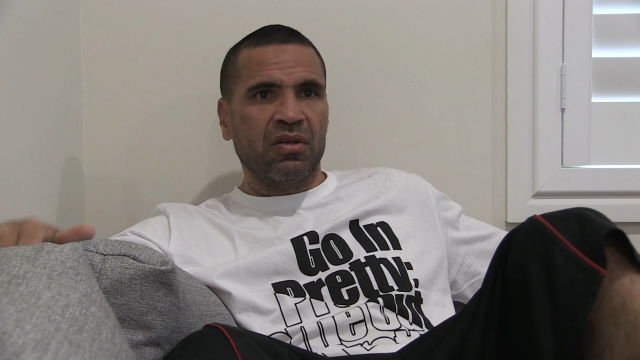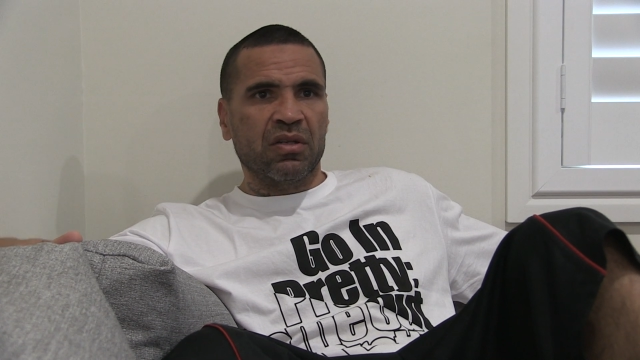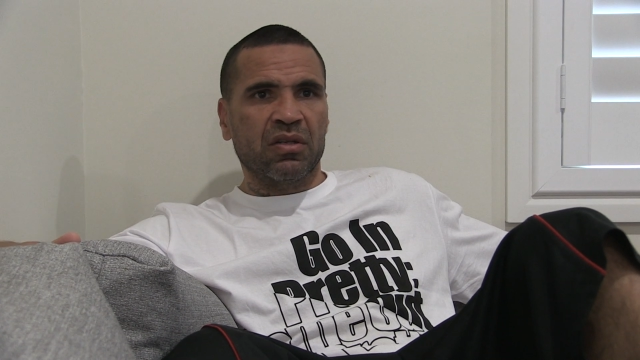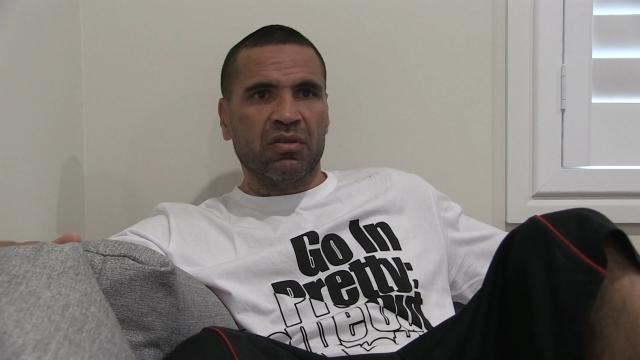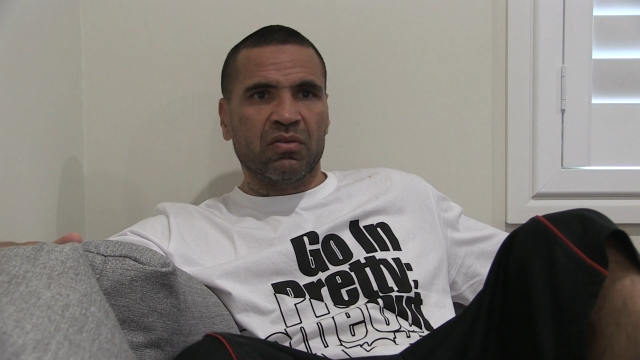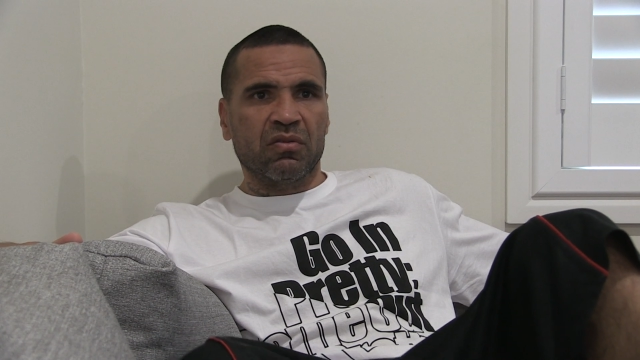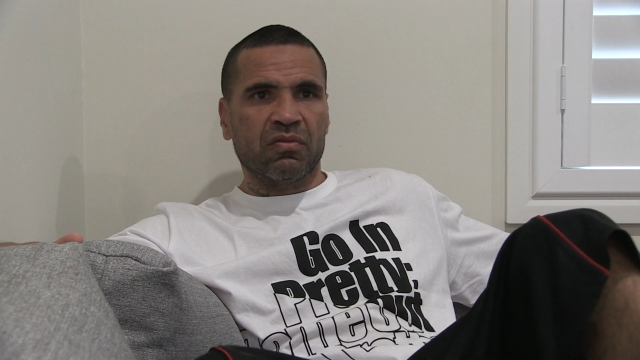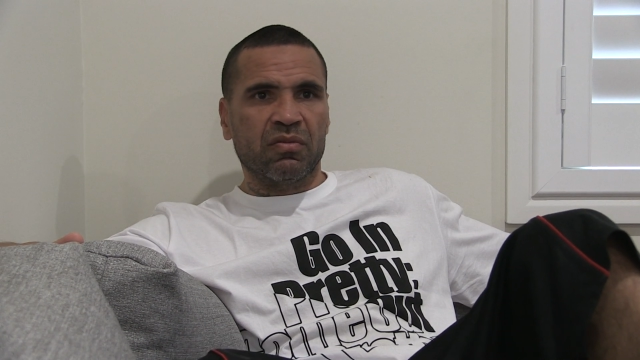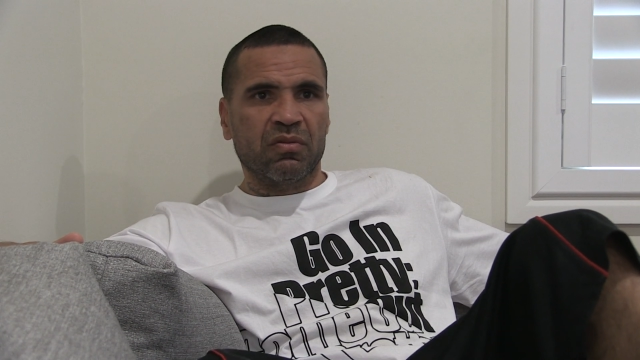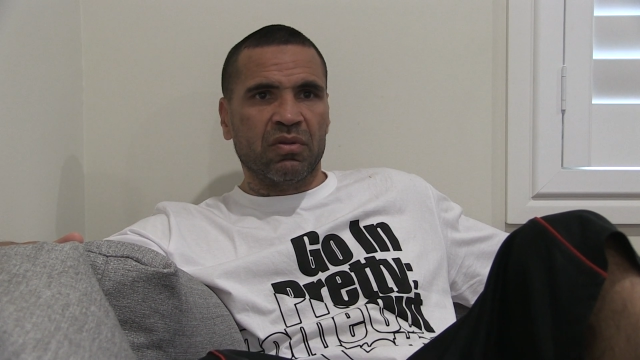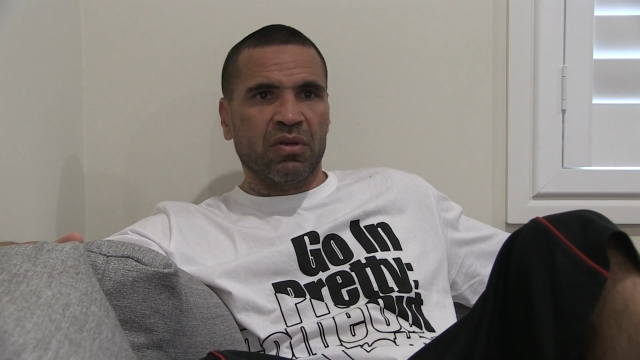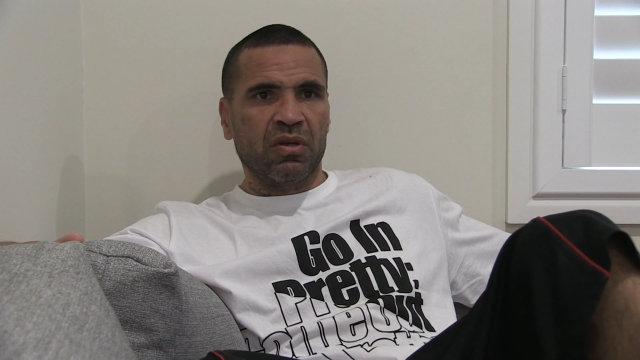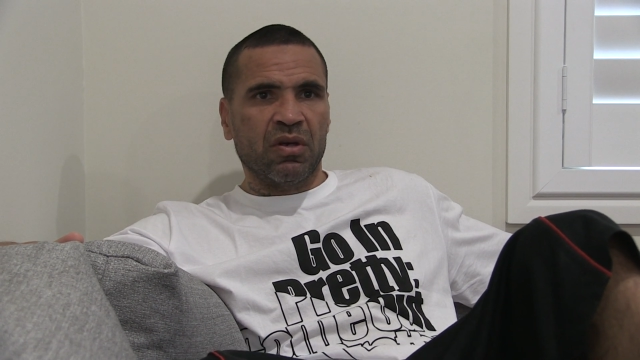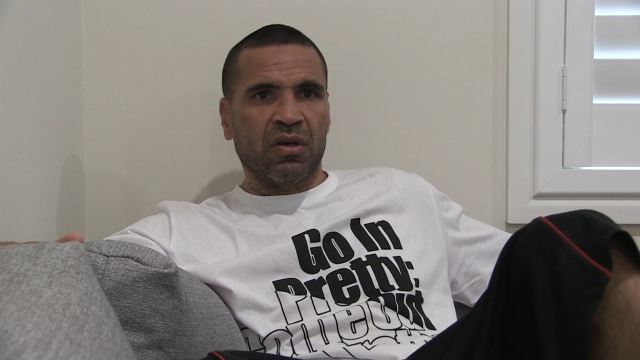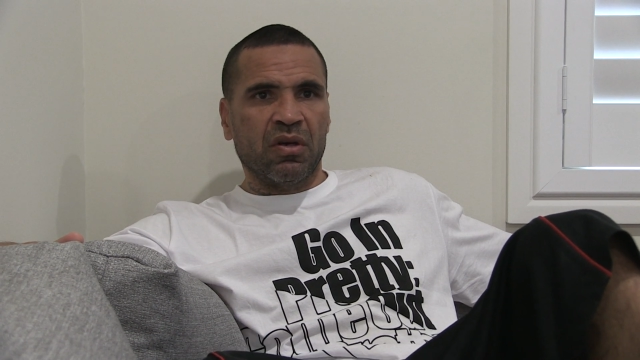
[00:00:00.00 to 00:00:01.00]
and
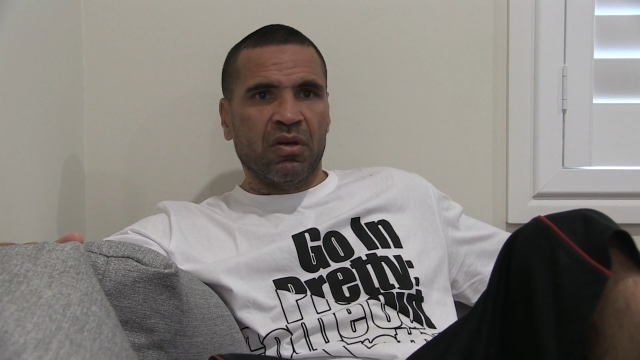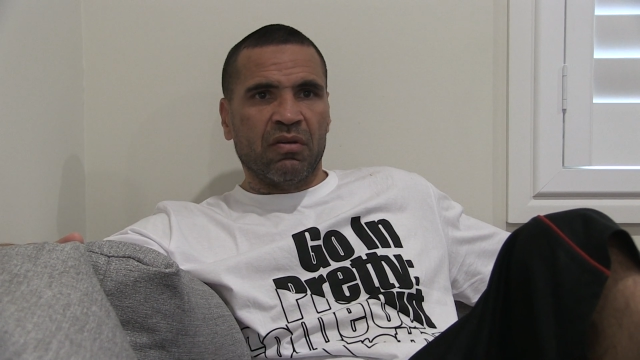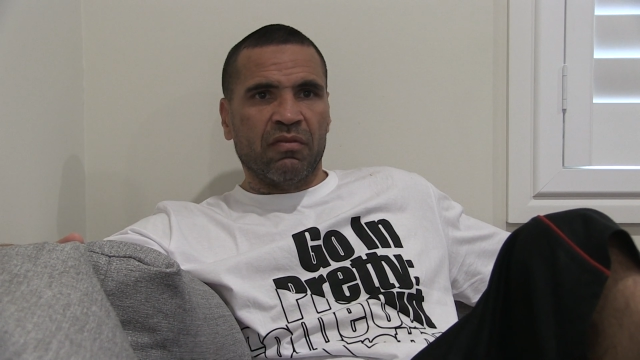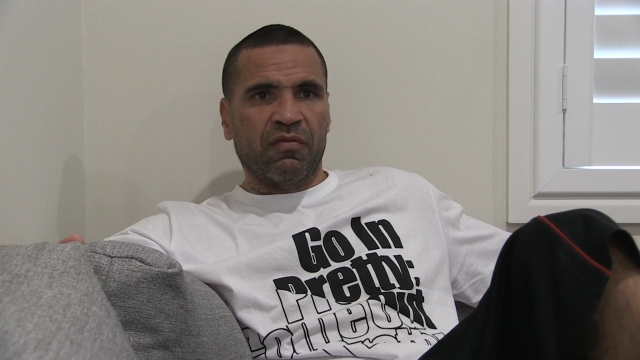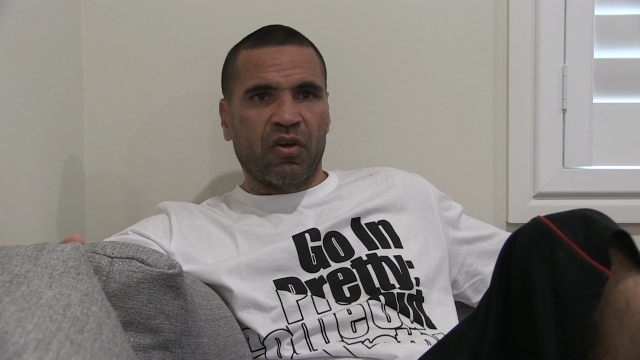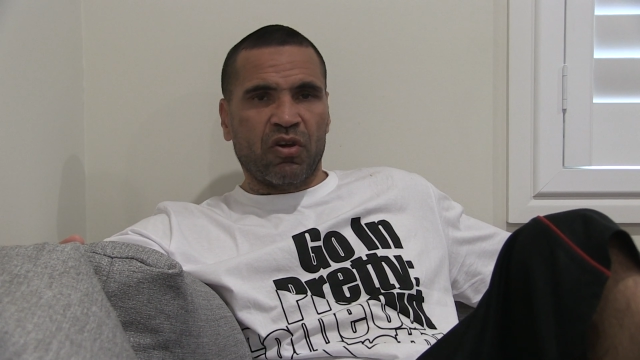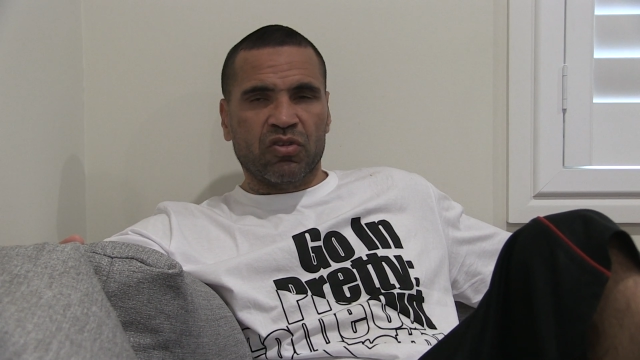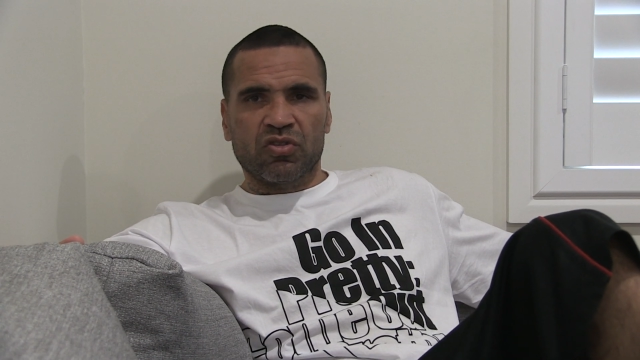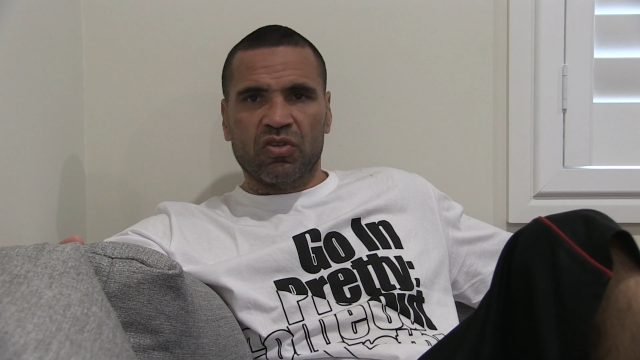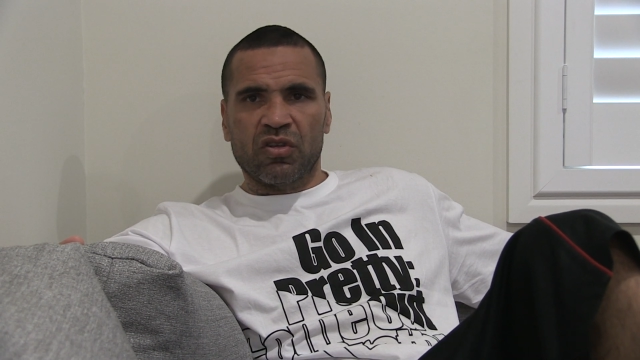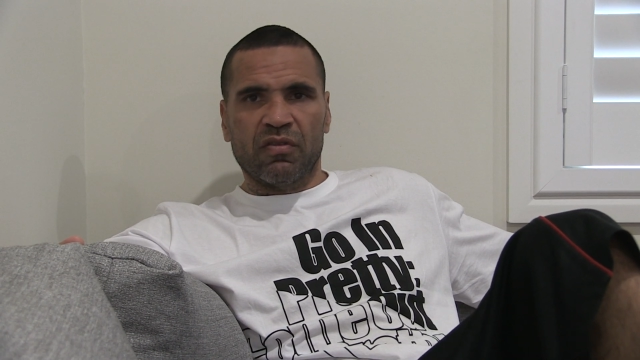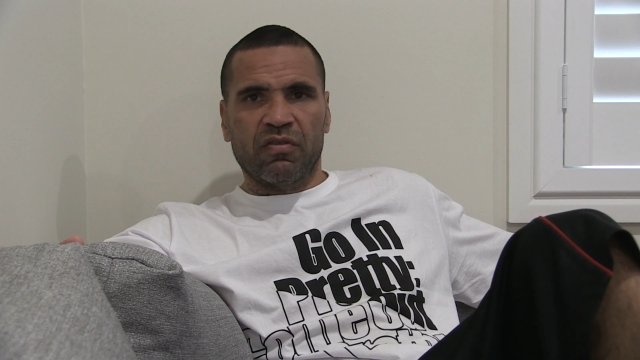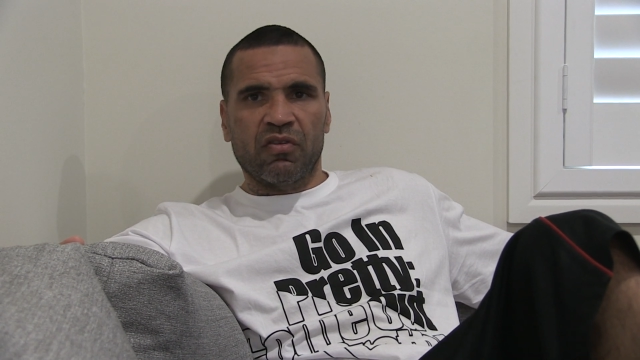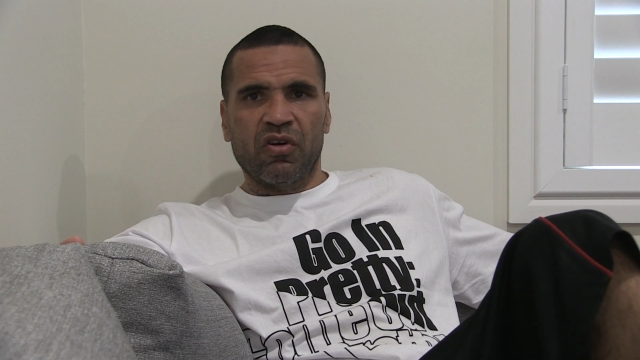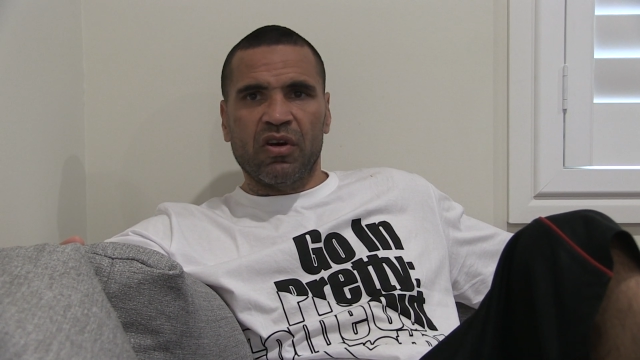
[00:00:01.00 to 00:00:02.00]
focus on
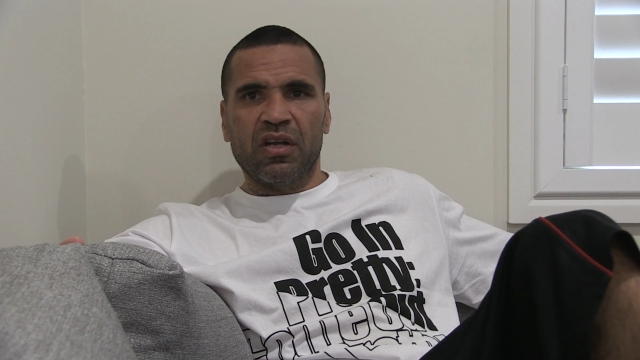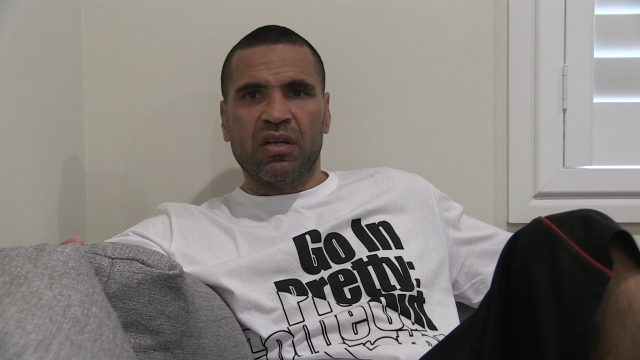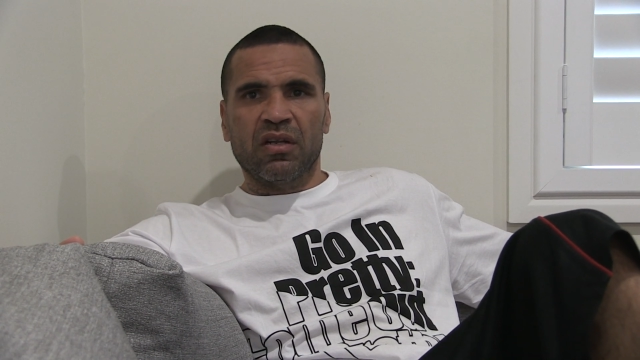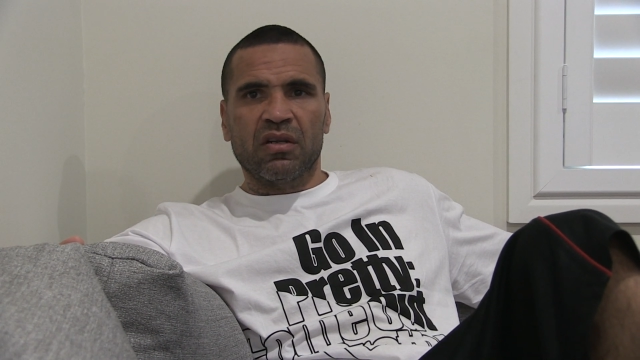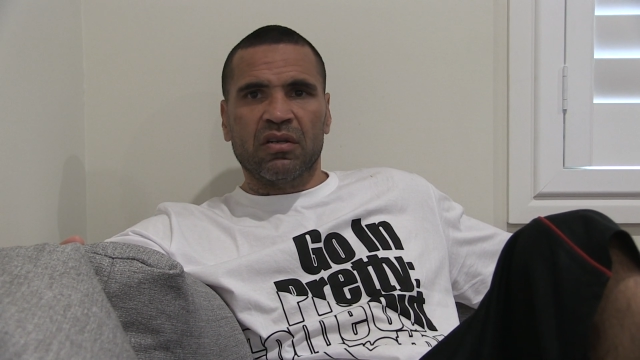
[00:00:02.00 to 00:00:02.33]
the fight.